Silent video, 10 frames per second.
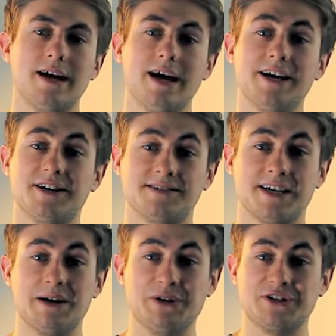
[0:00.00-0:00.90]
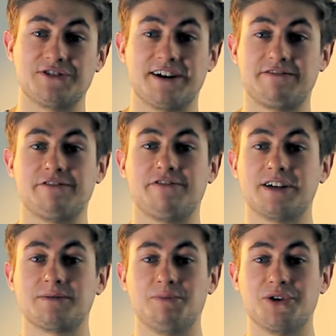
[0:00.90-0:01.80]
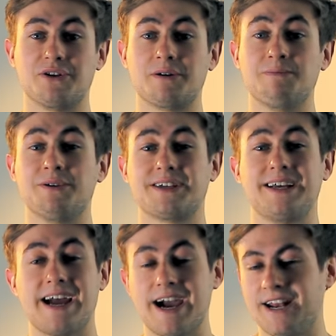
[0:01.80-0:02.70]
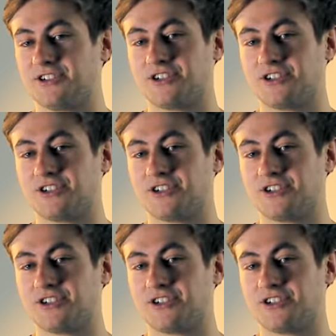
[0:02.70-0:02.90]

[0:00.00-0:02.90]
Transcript: Here you can see we're using After Effects, but you can composite in any